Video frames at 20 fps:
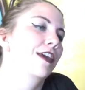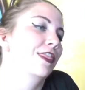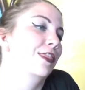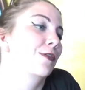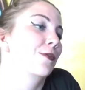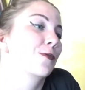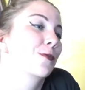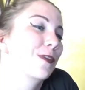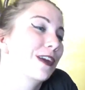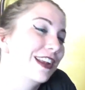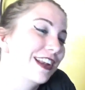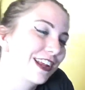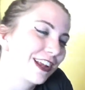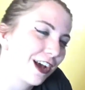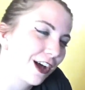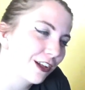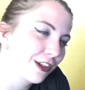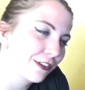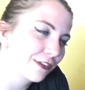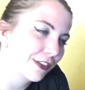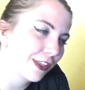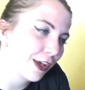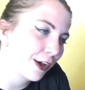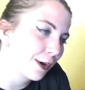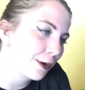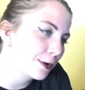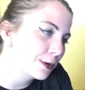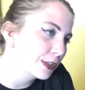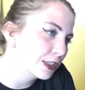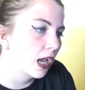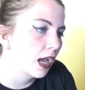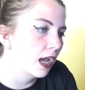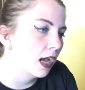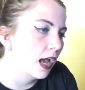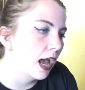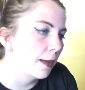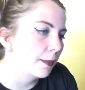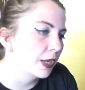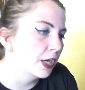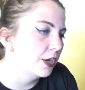through reading all of those. Uh,
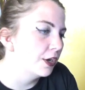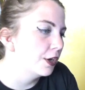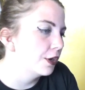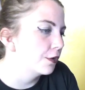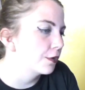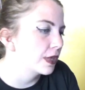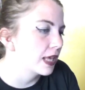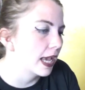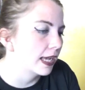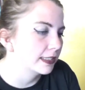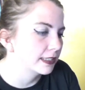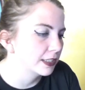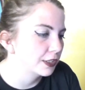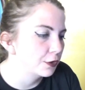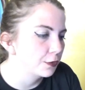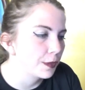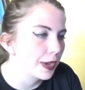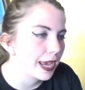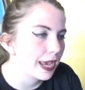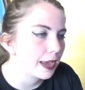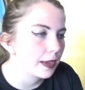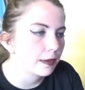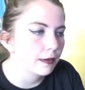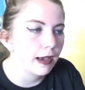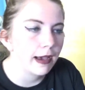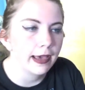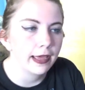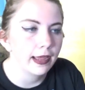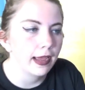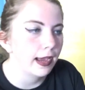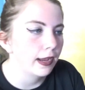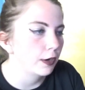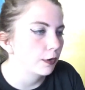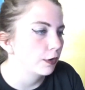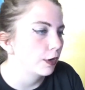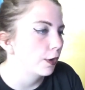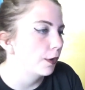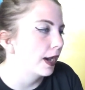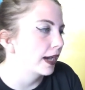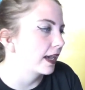I'm gonna do yes, you may. I, I don't
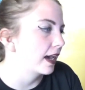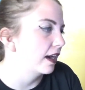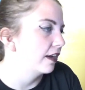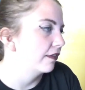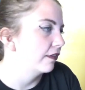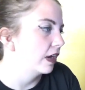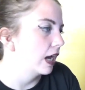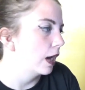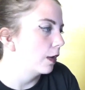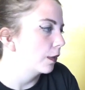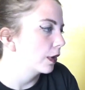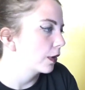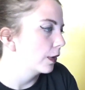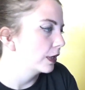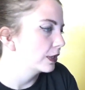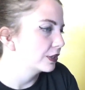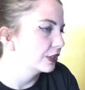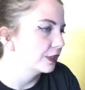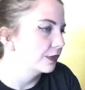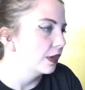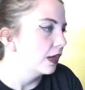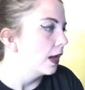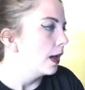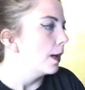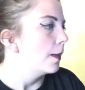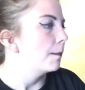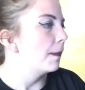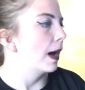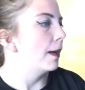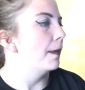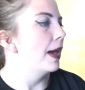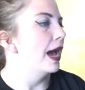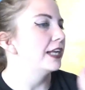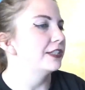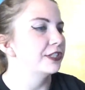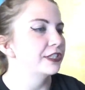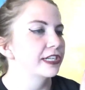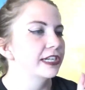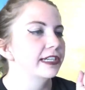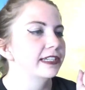know, I kind of forgot what question. My
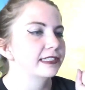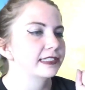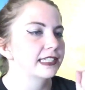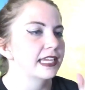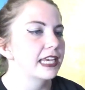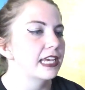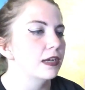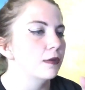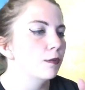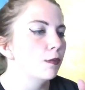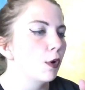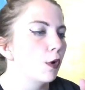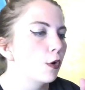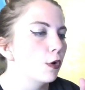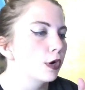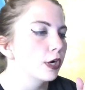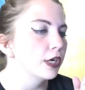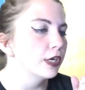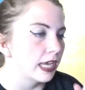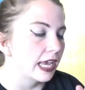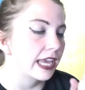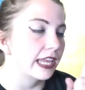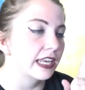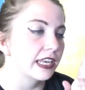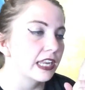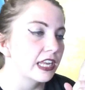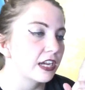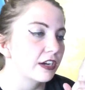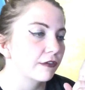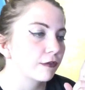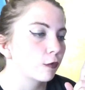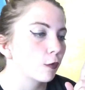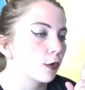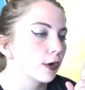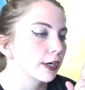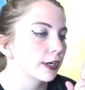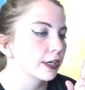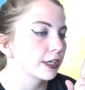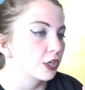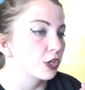magic is inborn, in need of
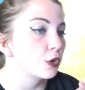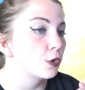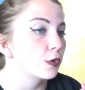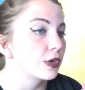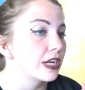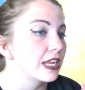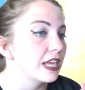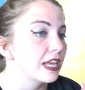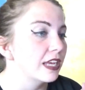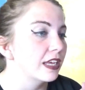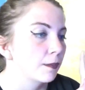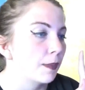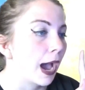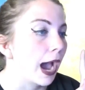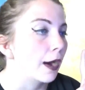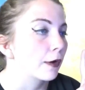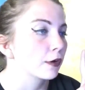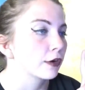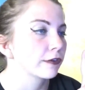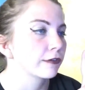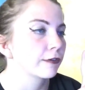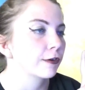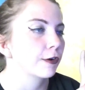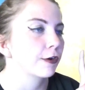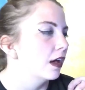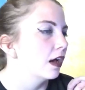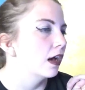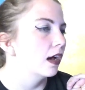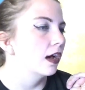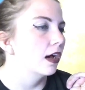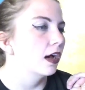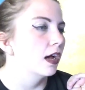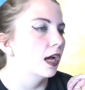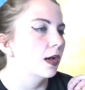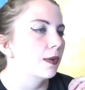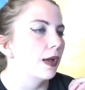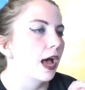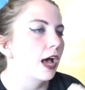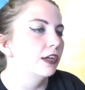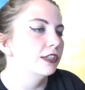work, unique, powerful.
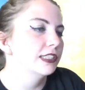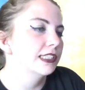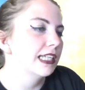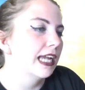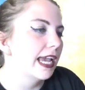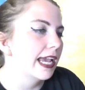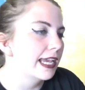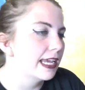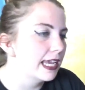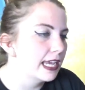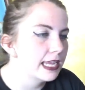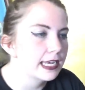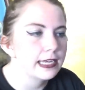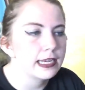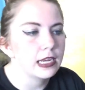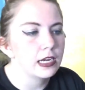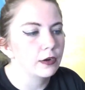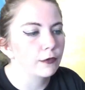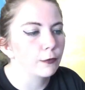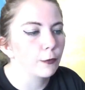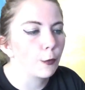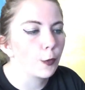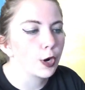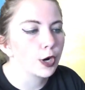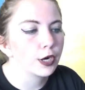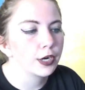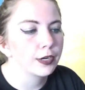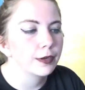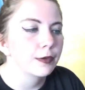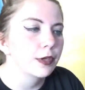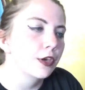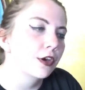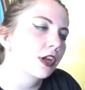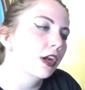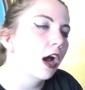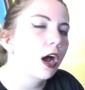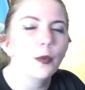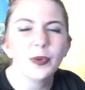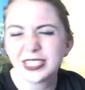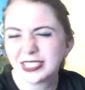Uh, I'll say in need of work. You can
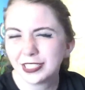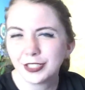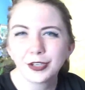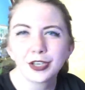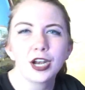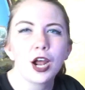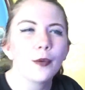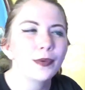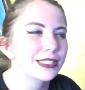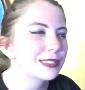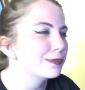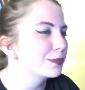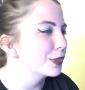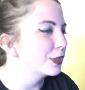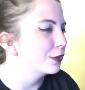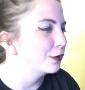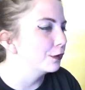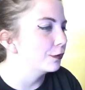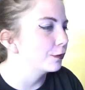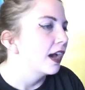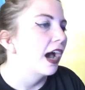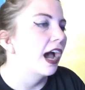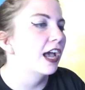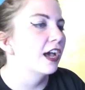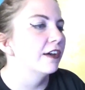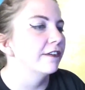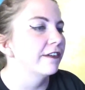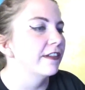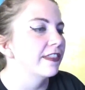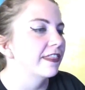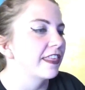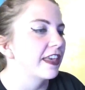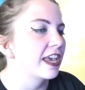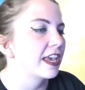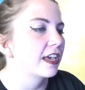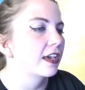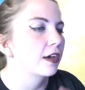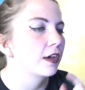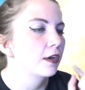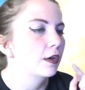always, you can always improve. I often
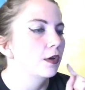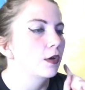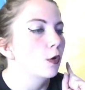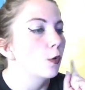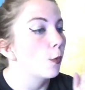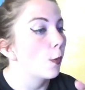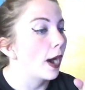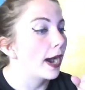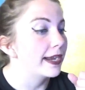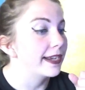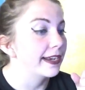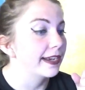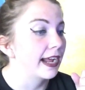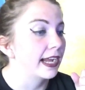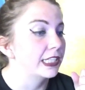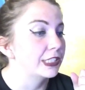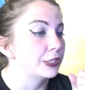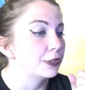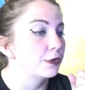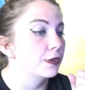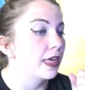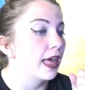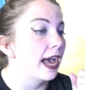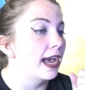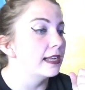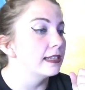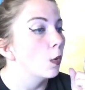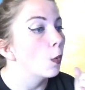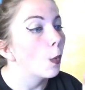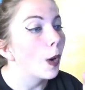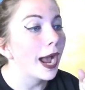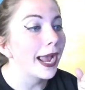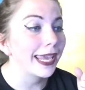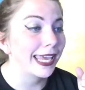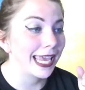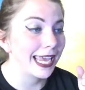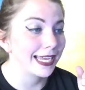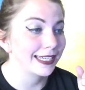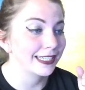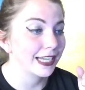think, why did I do that? Why
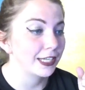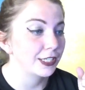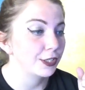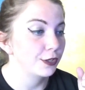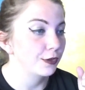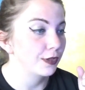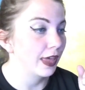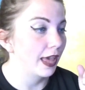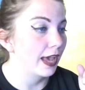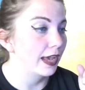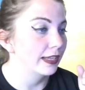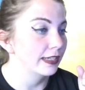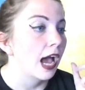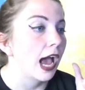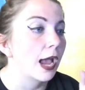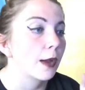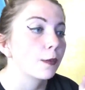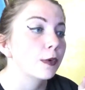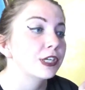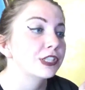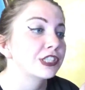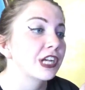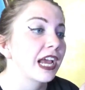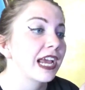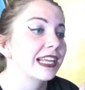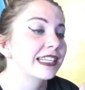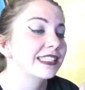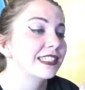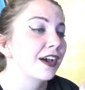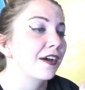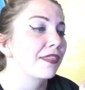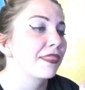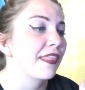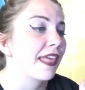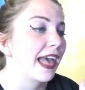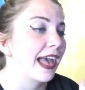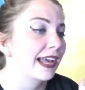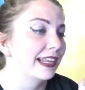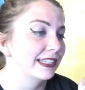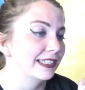can't I do that? I wish I had done
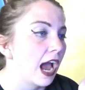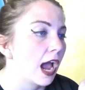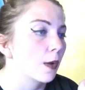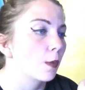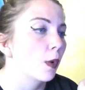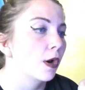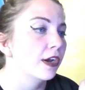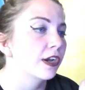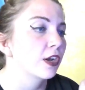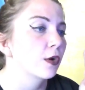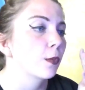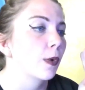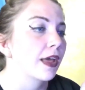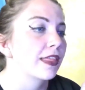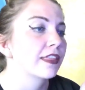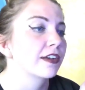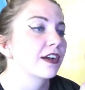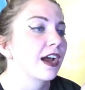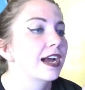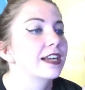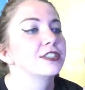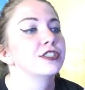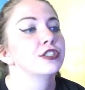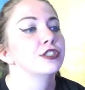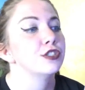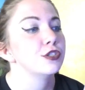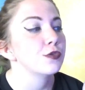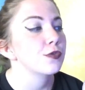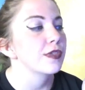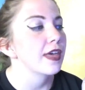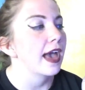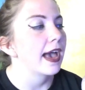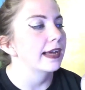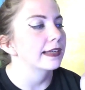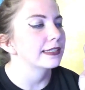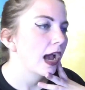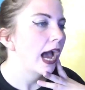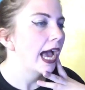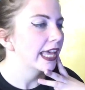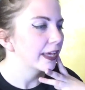that. I wonder whether I should do
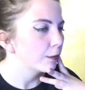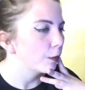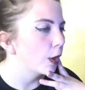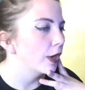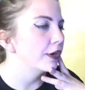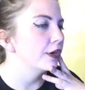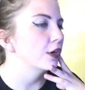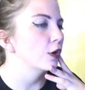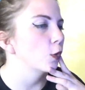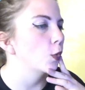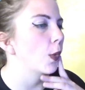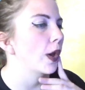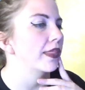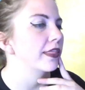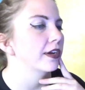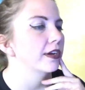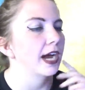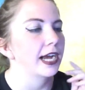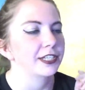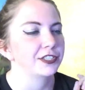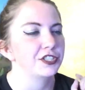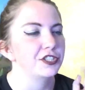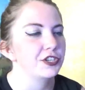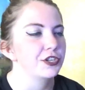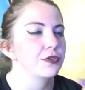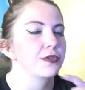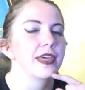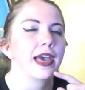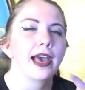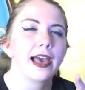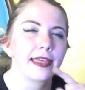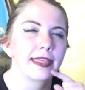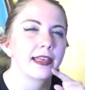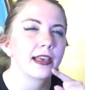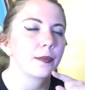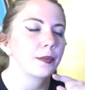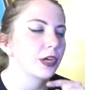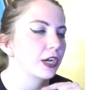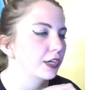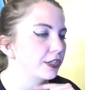that. I wonder whether I should do that. I think
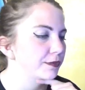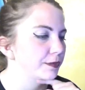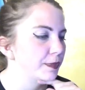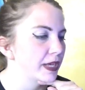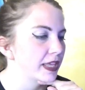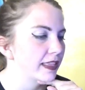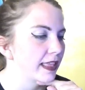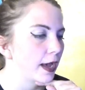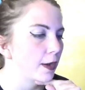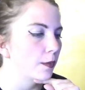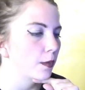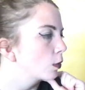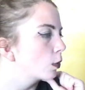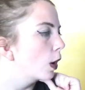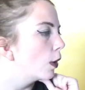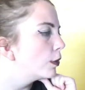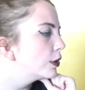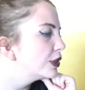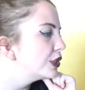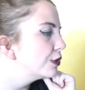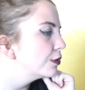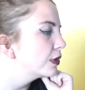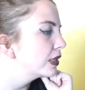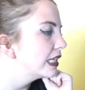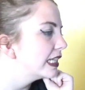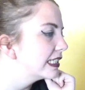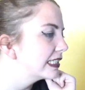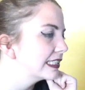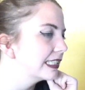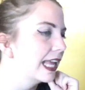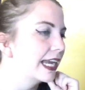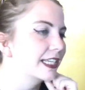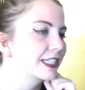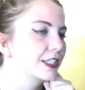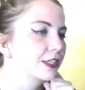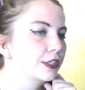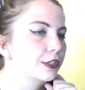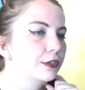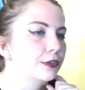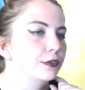I'm gonna pick that one. What would you least like
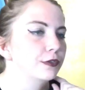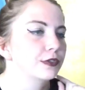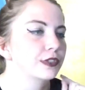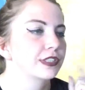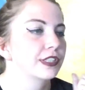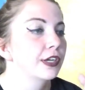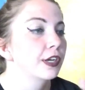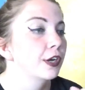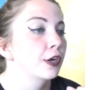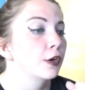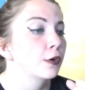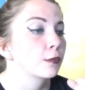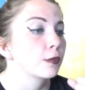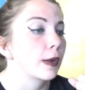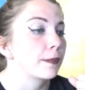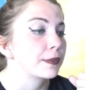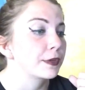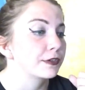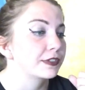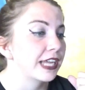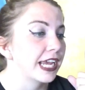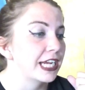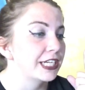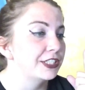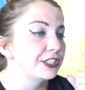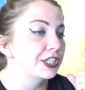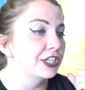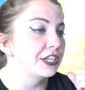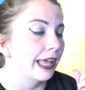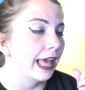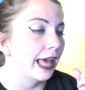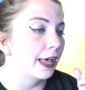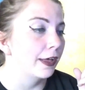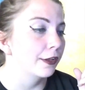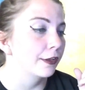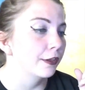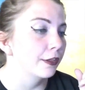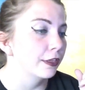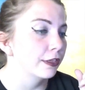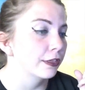to lose? Reputation?
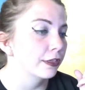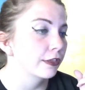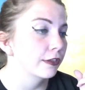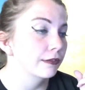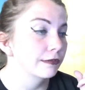Health?